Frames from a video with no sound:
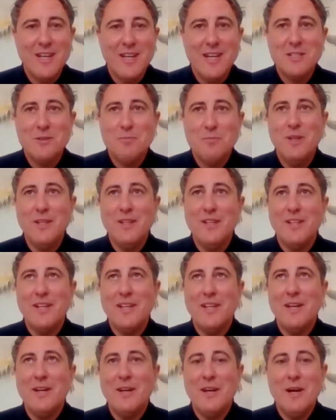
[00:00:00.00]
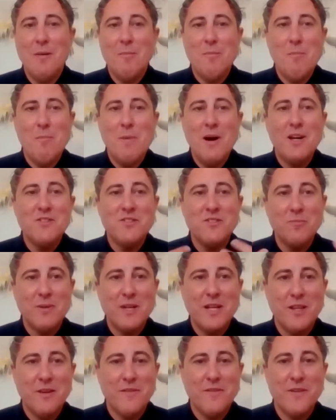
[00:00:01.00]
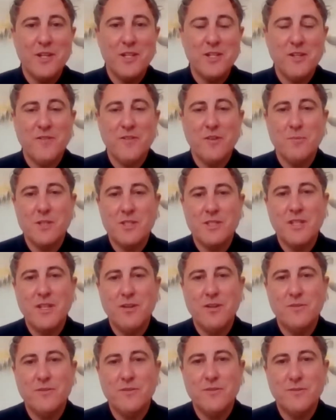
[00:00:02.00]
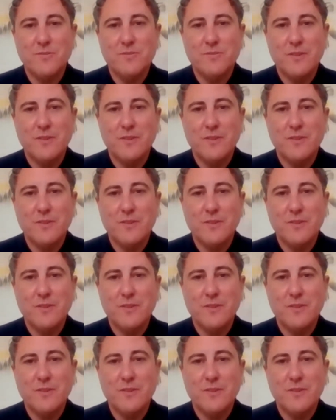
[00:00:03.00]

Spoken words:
it's been a massive breath of fresh air for myself